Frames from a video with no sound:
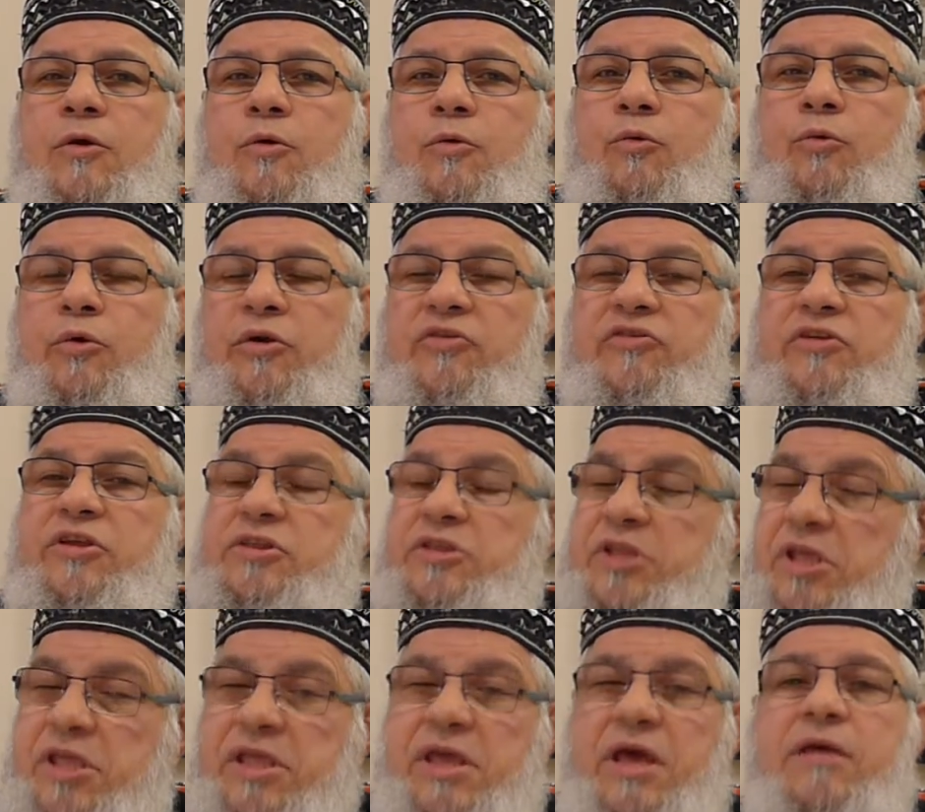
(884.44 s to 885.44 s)
with
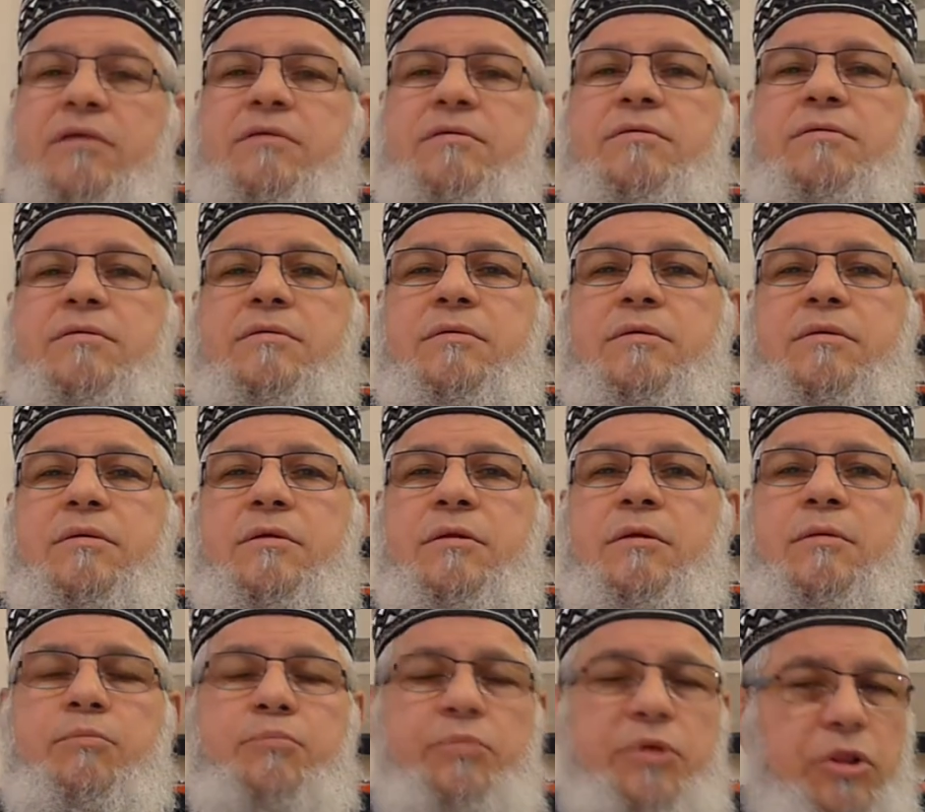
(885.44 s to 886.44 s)
niyyah,
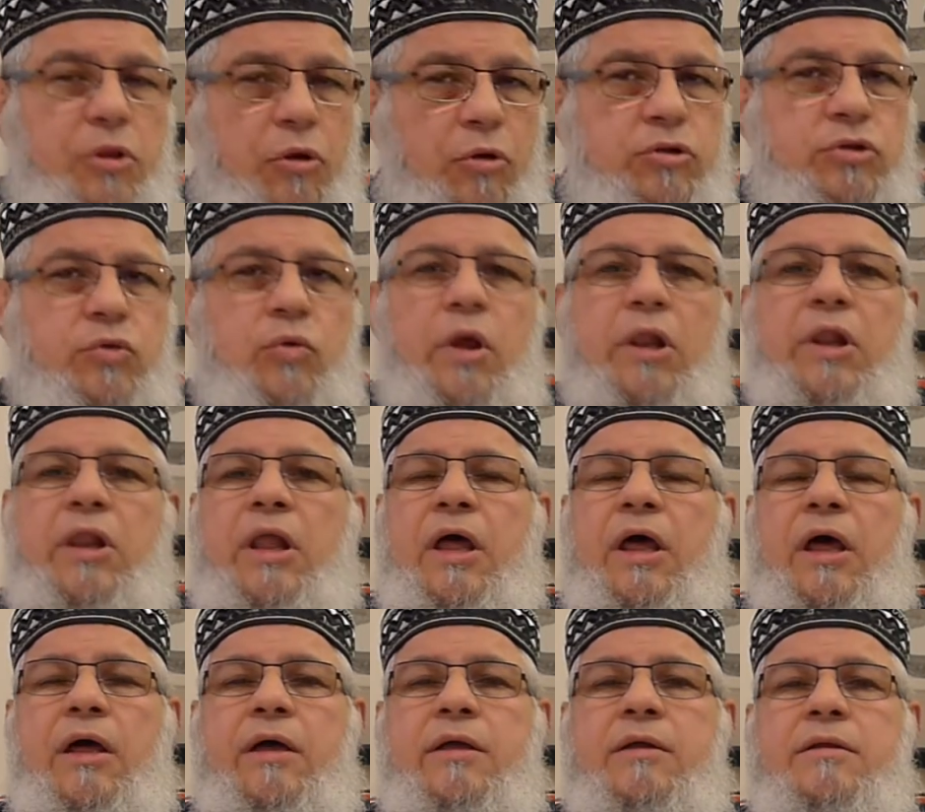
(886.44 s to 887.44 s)
belong to
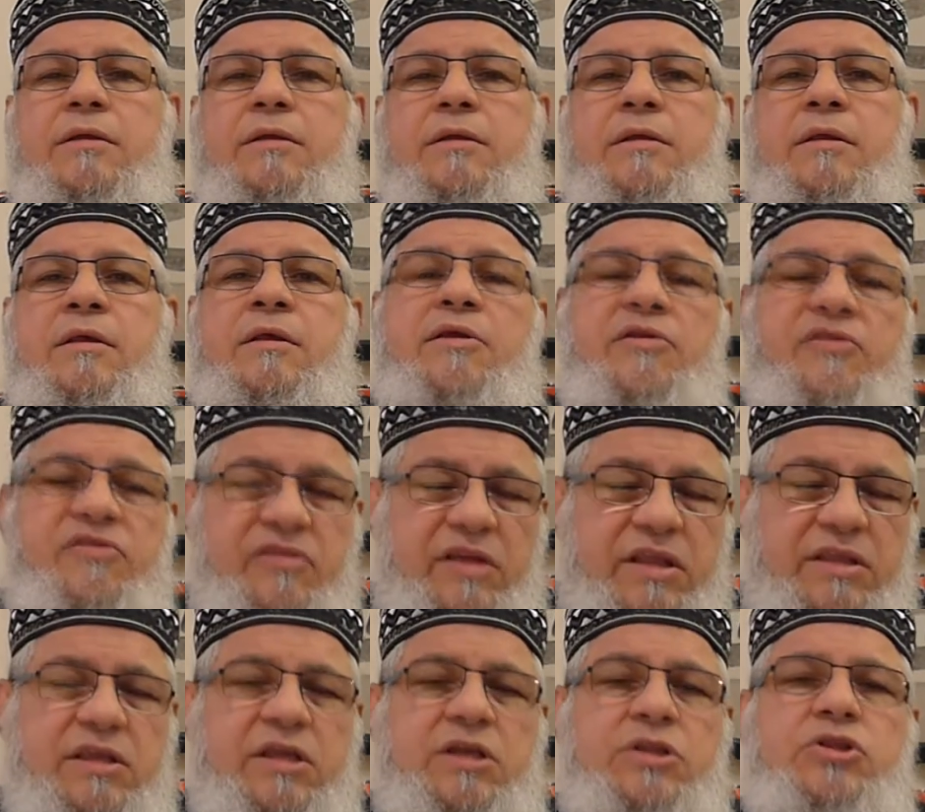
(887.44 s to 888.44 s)
Allah,
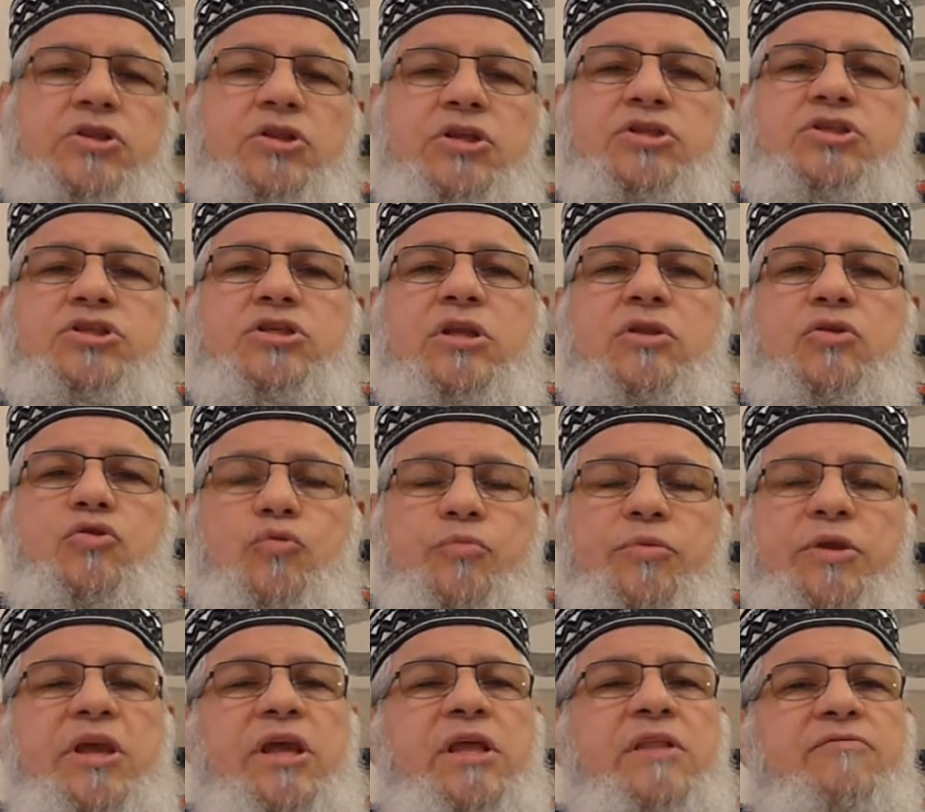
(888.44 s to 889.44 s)
set intention to
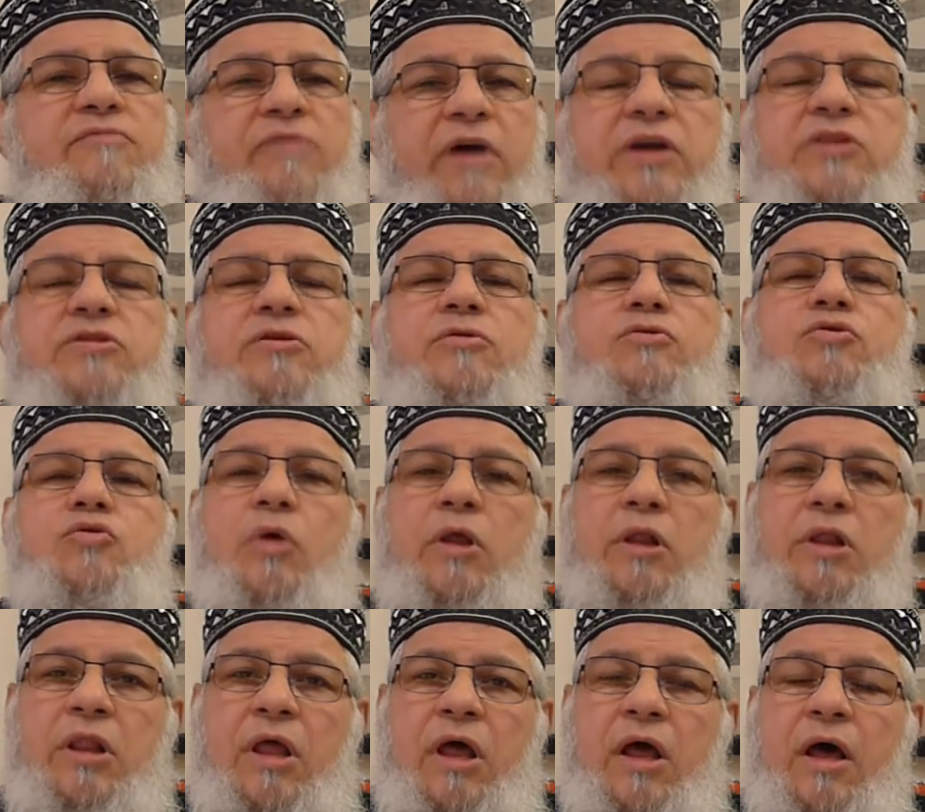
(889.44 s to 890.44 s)
be inviter to
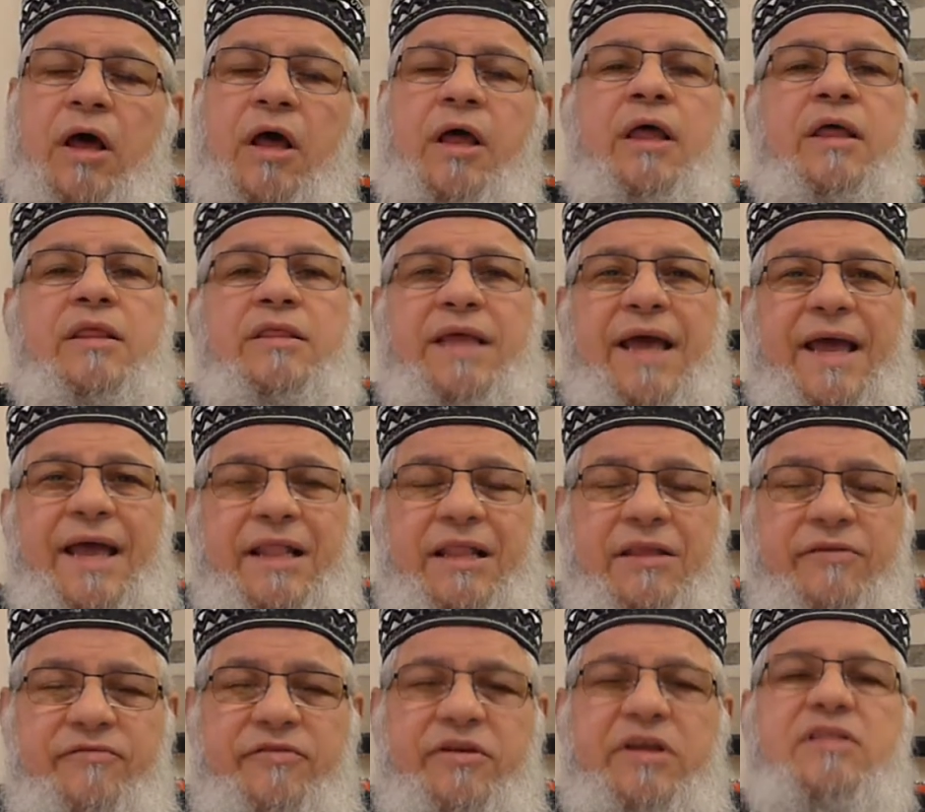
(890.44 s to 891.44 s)
Allah, that
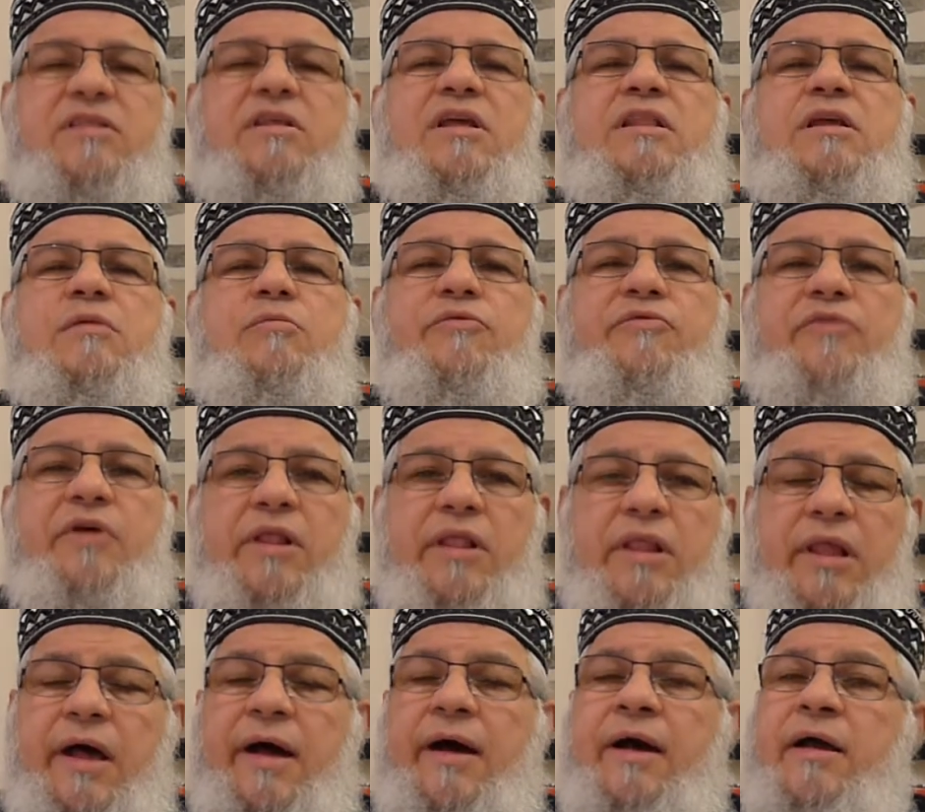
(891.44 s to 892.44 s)
elevate the name of
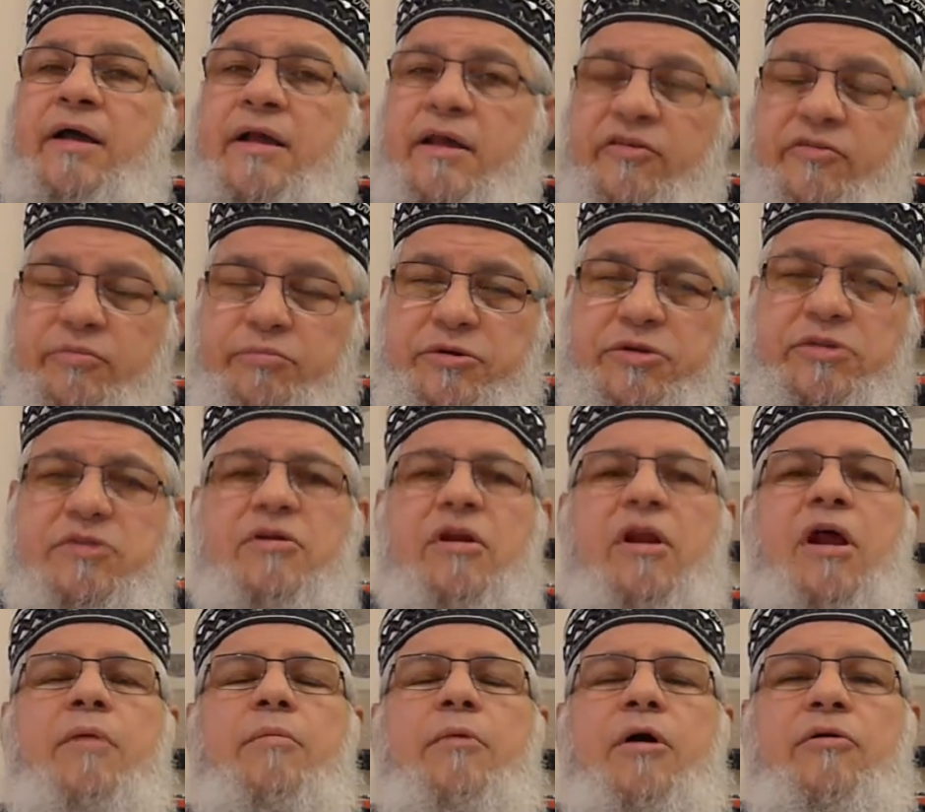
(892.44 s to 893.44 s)
Allah, spread the
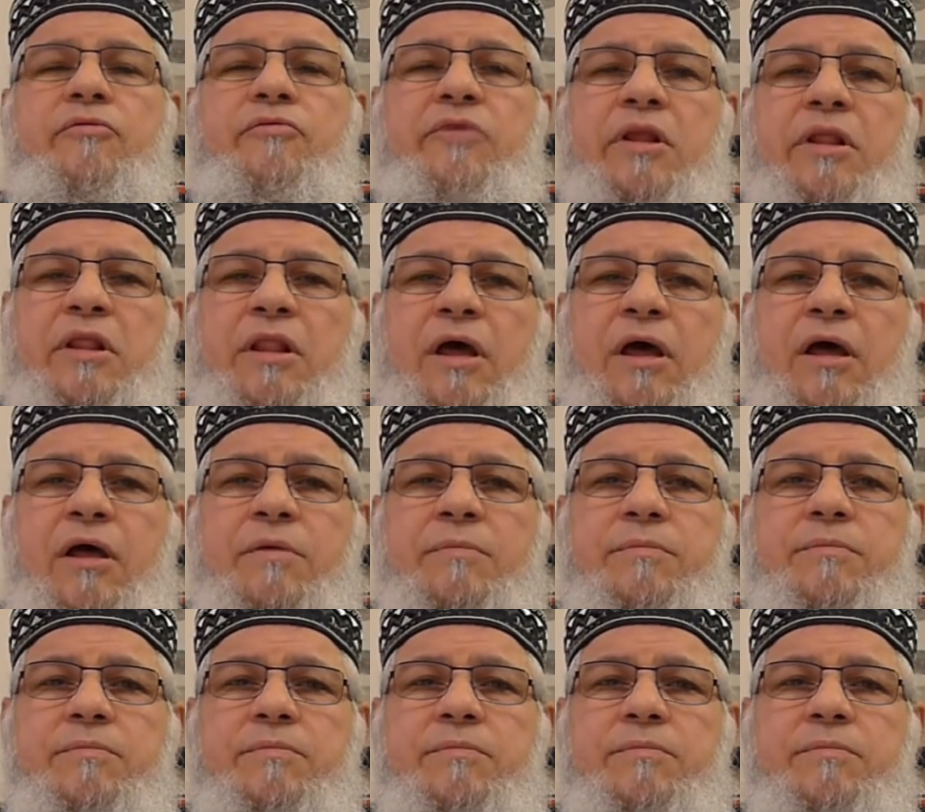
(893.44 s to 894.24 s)
rahmah of Allah.